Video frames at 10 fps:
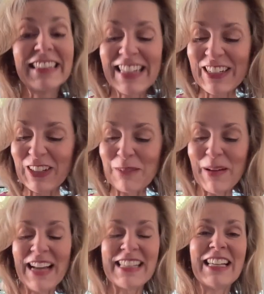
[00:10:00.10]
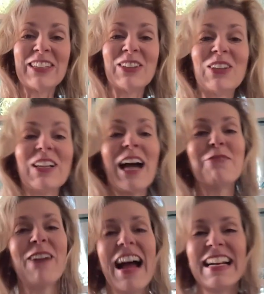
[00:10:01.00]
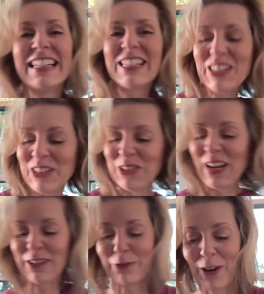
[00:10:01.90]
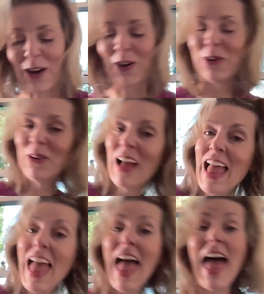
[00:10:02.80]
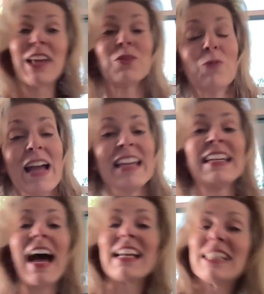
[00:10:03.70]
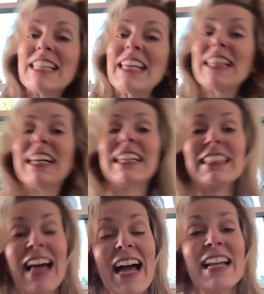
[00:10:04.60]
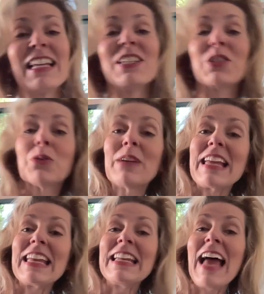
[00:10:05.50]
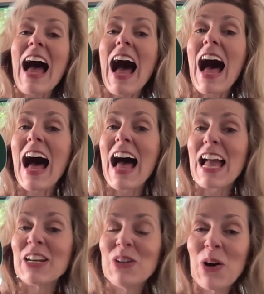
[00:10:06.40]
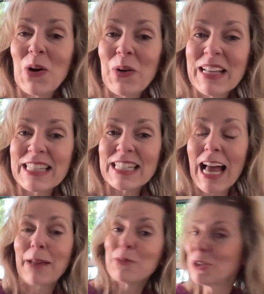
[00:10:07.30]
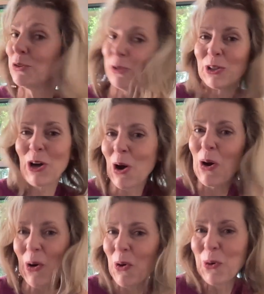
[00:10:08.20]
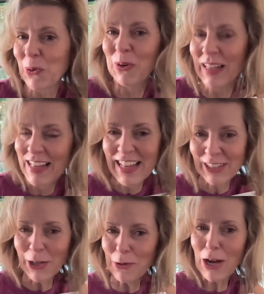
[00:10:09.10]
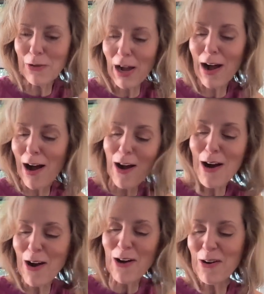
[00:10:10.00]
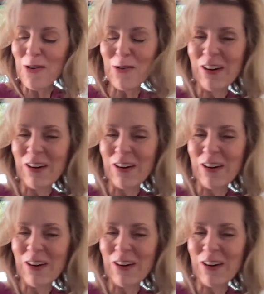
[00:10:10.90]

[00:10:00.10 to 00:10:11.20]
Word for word: little bicycle, I ride it to and fro. And when I see the light is green, I know it's time to go. Go, go, go!